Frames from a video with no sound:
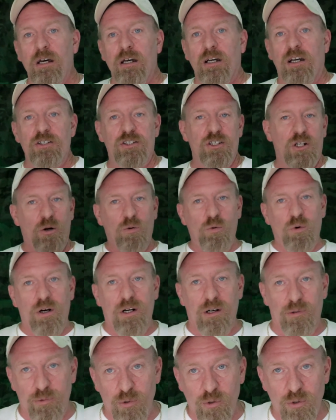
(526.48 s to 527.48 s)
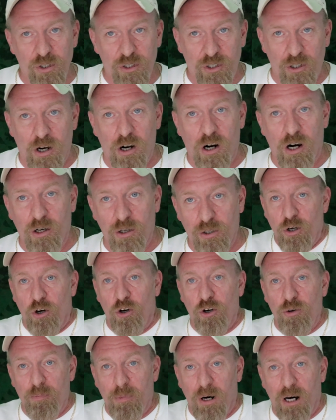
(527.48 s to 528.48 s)
Because you don't want to ruin your
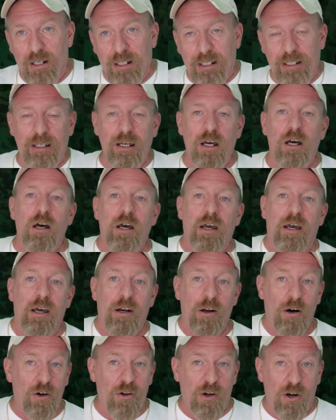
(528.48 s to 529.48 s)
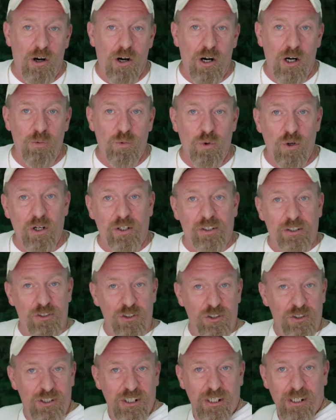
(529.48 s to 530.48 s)
hard-earned money and all your hard work that
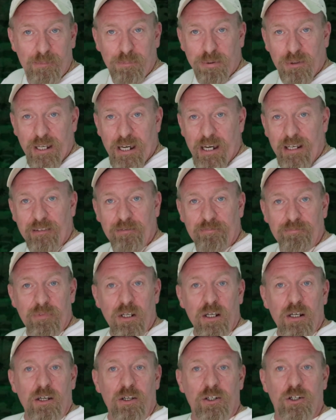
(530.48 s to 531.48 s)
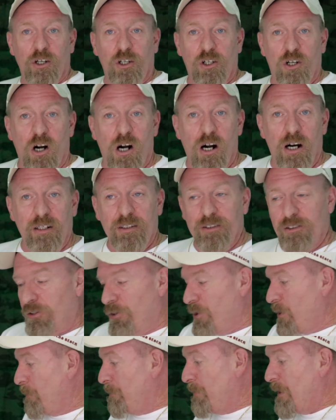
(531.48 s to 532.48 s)
you did planting your garden or
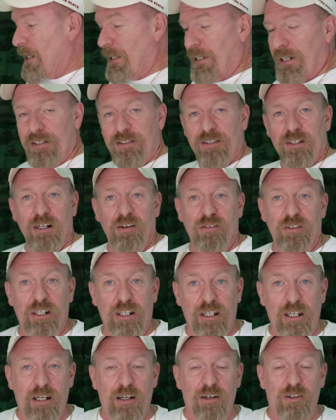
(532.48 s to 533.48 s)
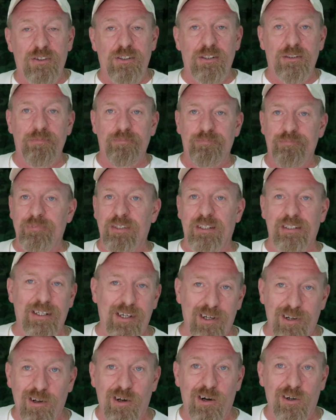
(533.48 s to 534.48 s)
your buckets and everything else, and then
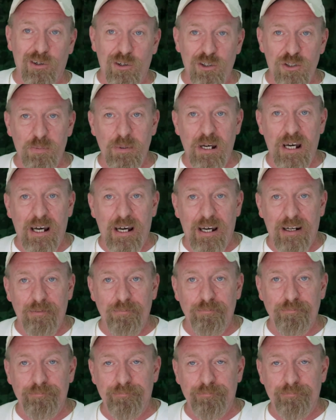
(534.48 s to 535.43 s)
it all goes bad.